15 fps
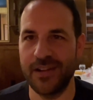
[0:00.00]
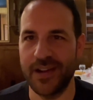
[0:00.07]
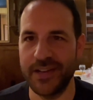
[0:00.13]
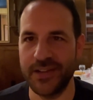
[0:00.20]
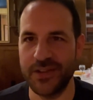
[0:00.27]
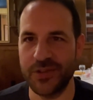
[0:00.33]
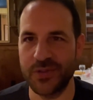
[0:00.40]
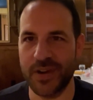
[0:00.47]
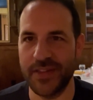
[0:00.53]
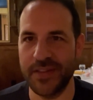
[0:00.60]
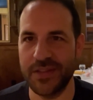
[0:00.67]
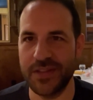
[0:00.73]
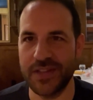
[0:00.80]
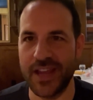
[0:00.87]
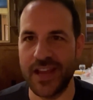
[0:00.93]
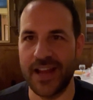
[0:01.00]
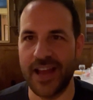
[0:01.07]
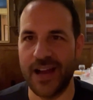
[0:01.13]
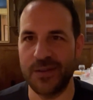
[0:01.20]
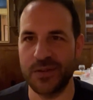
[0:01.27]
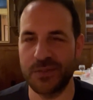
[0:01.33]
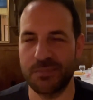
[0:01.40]
I didn't try the
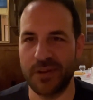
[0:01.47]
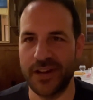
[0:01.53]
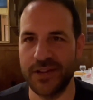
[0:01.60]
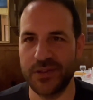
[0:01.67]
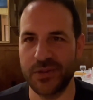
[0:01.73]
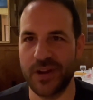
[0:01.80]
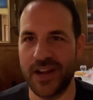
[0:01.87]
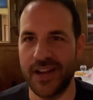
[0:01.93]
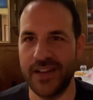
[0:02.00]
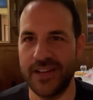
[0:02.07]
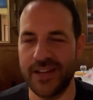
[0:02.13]
steakhouse, but I tried